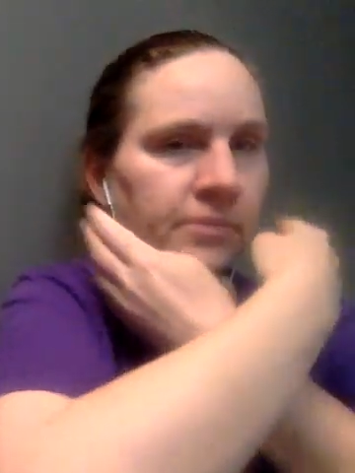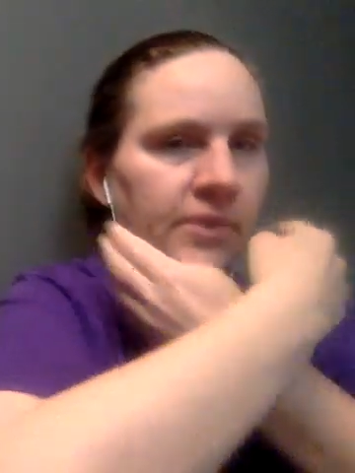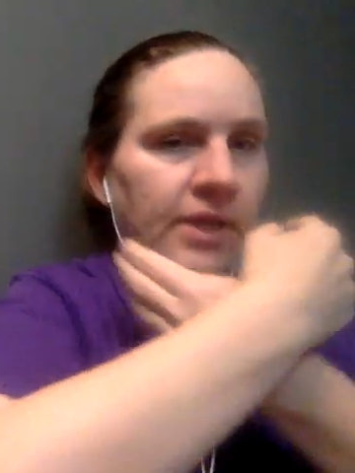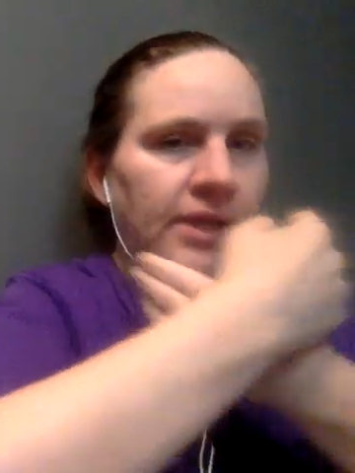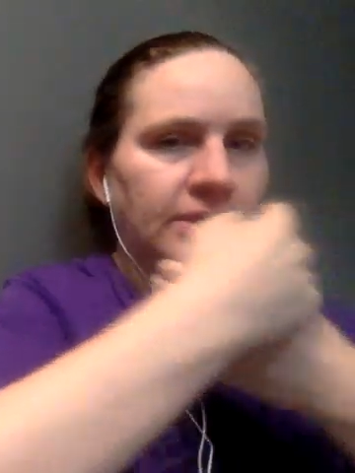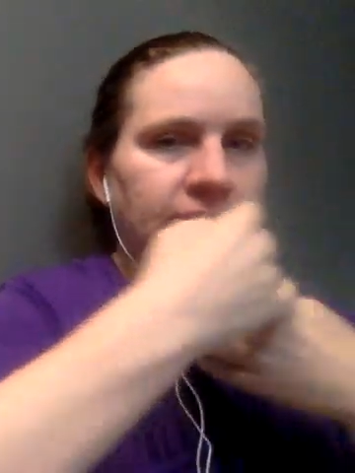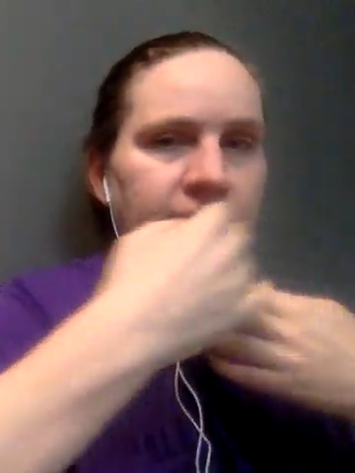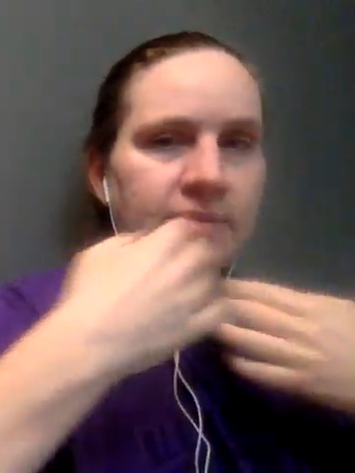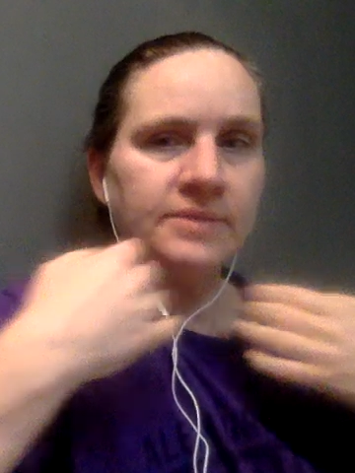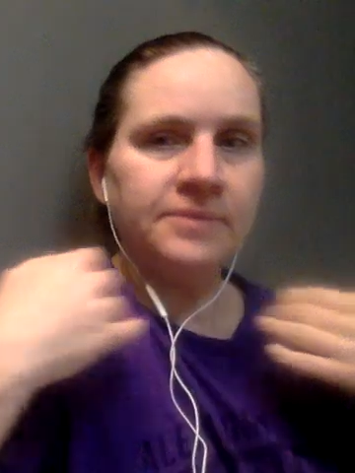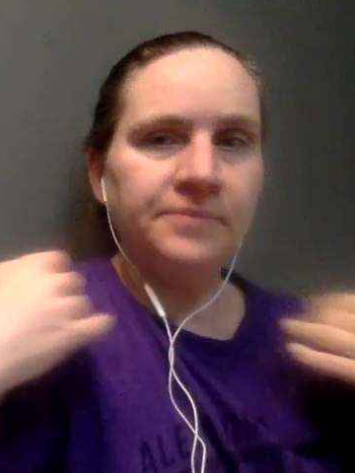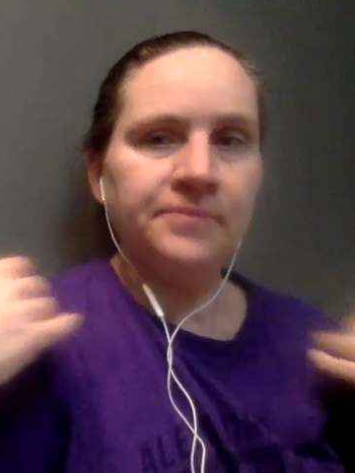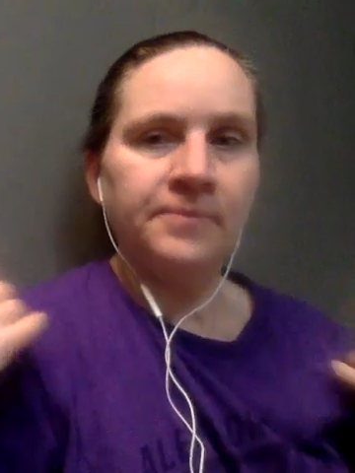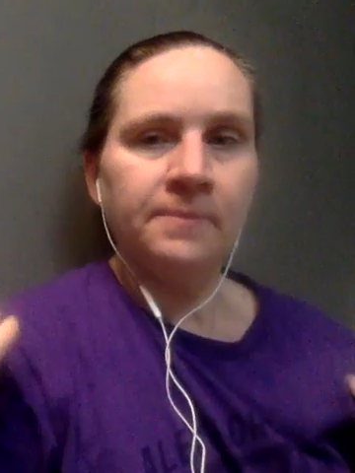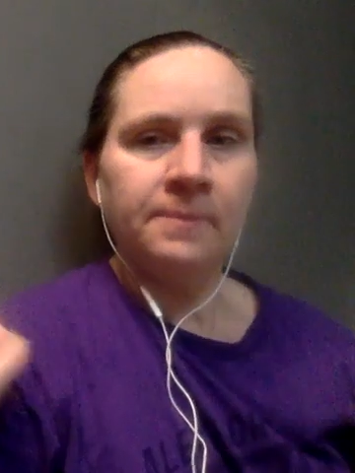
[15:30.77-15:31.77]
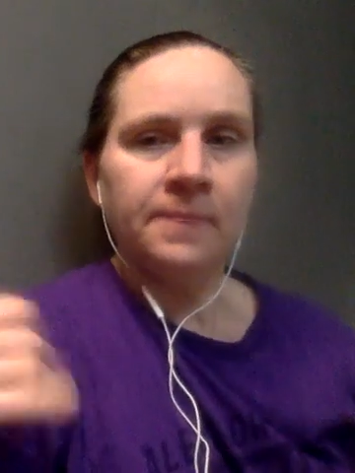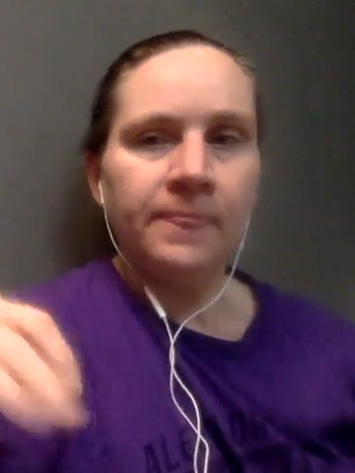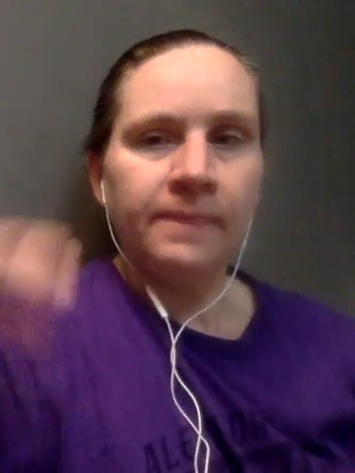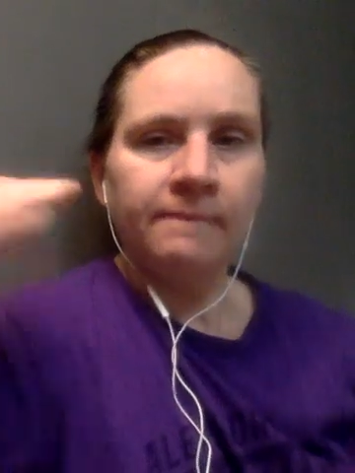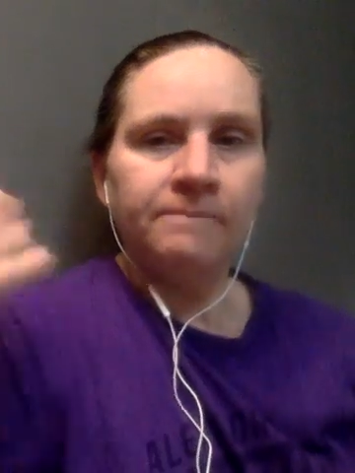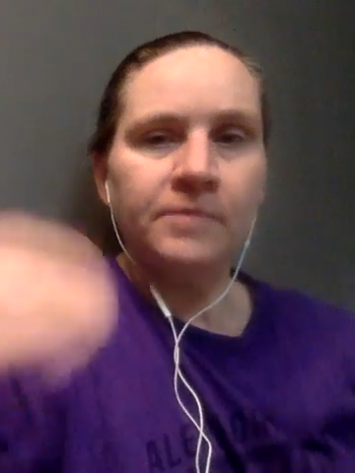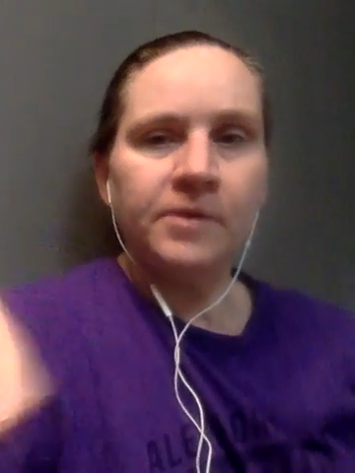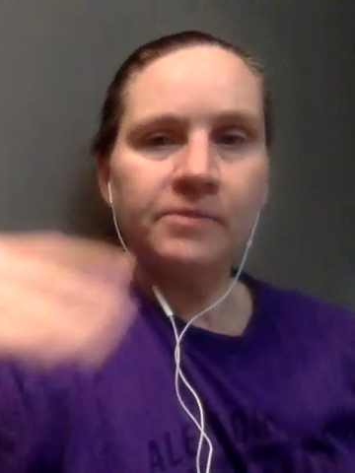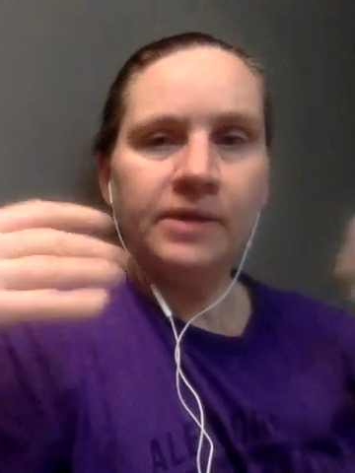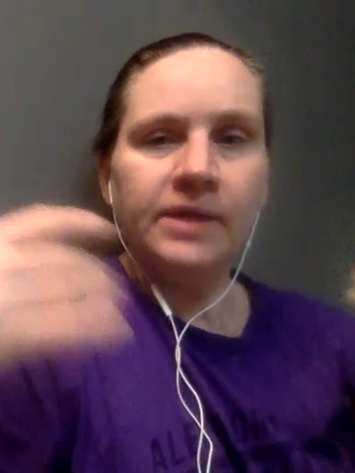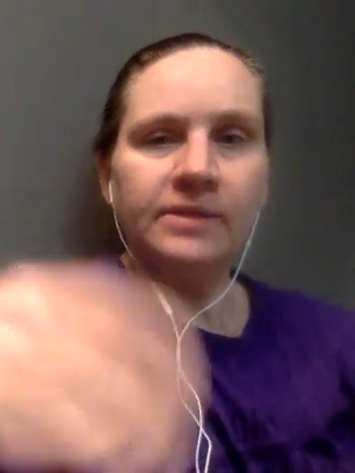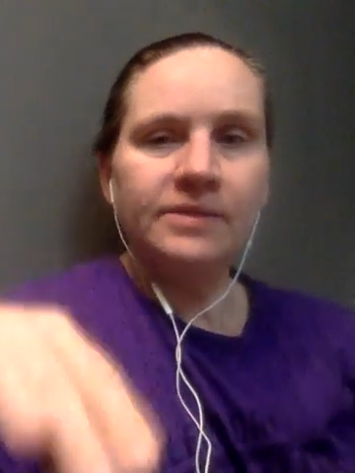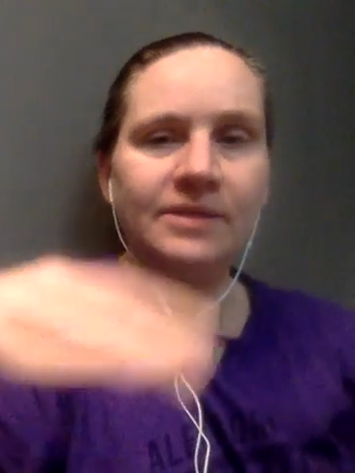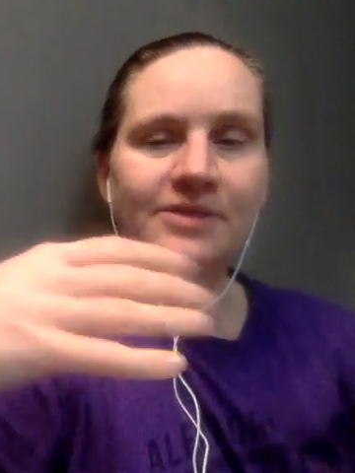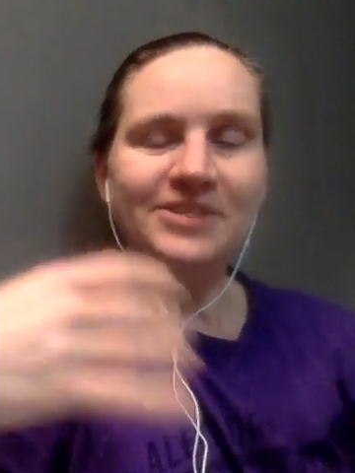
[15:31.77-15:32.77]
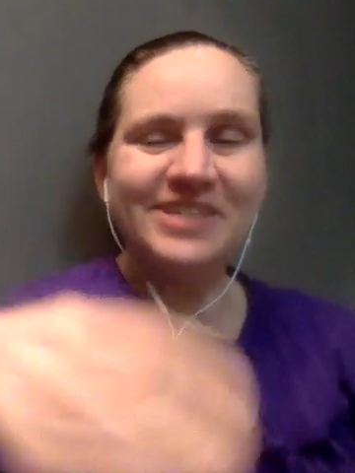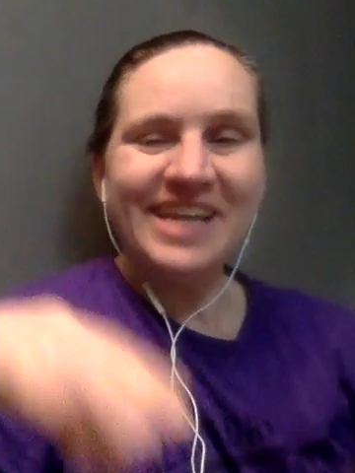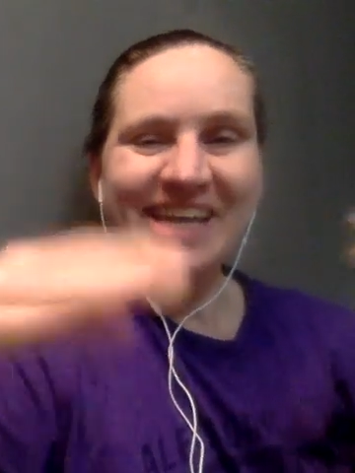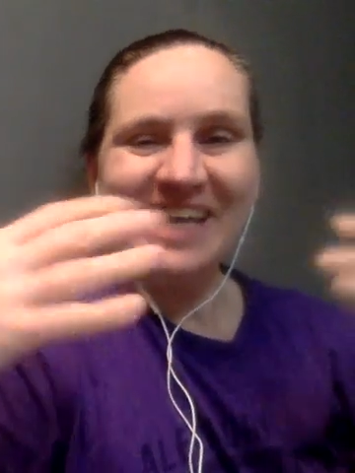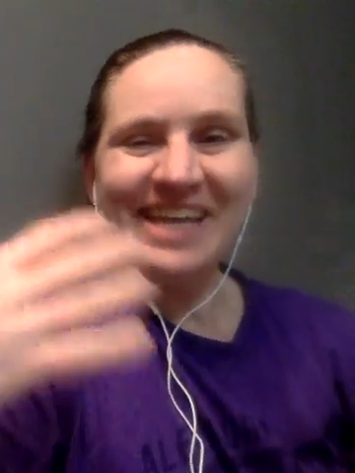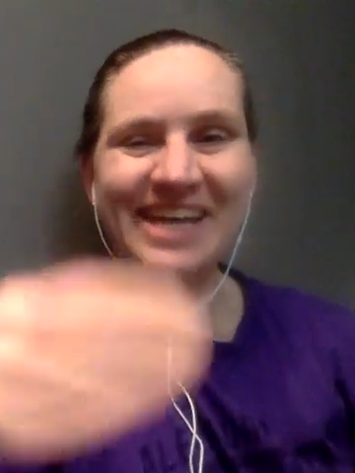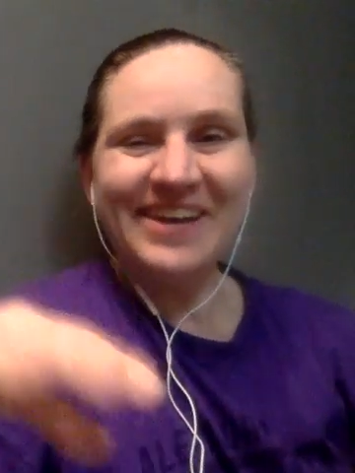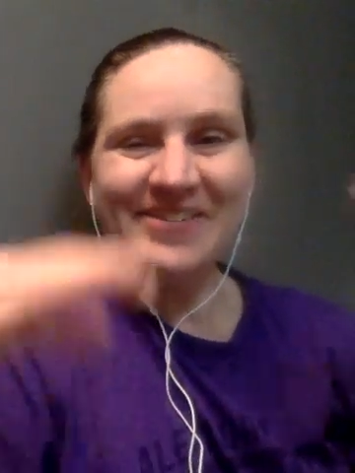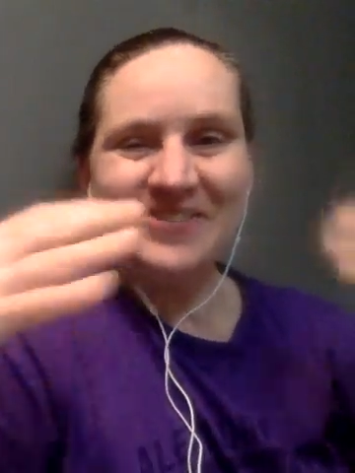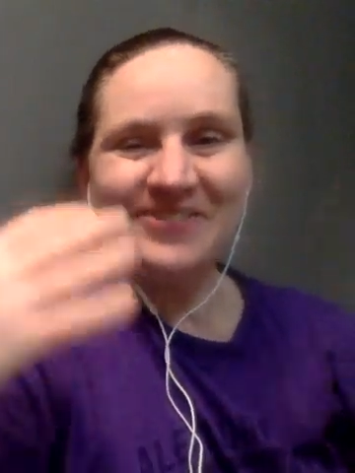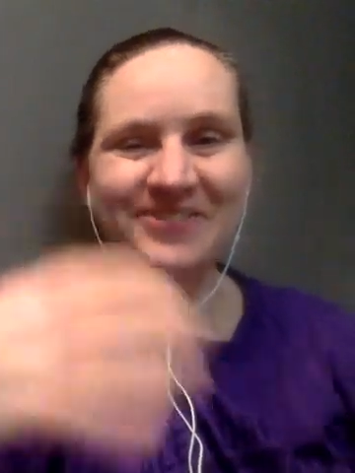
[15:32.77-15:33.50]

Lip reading: Nice. All right, then shake it out.